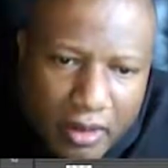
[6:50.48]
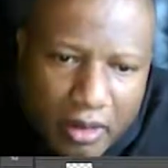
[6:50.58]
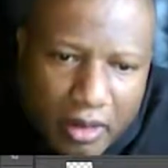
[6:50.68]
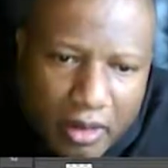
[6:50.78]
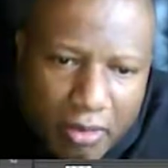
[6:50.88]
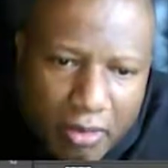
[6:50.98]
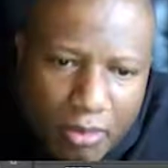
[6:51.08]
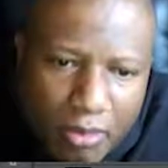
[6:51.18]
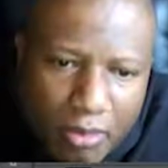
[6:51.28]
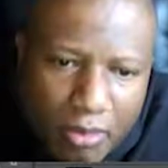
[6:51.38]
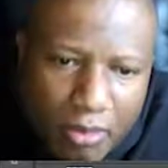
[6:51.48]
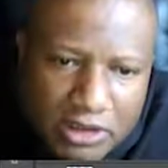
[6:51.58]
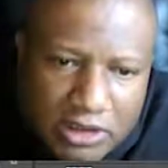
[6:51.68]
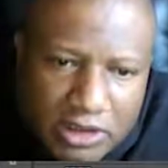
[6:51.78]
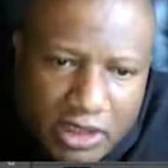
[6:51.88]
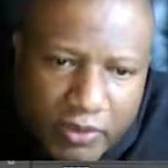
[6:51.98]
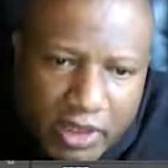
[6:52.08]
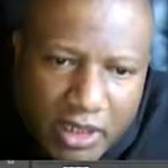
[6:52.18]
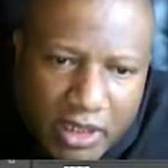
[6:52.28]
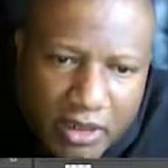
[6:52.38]
Almost. Let's see. Can we
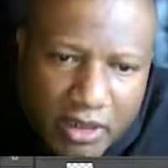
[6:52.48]
get it?